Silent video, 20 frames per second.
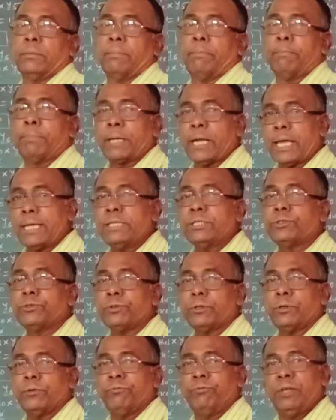
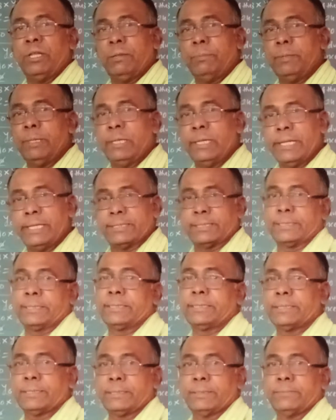prize will be less.
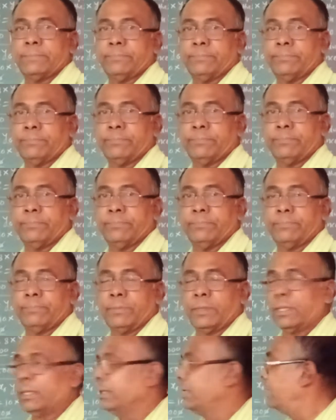
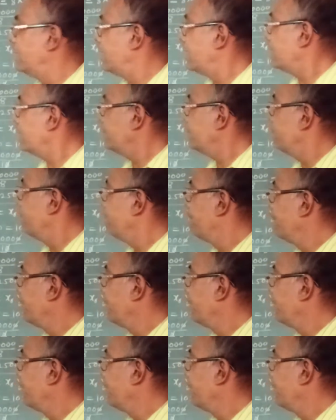Here,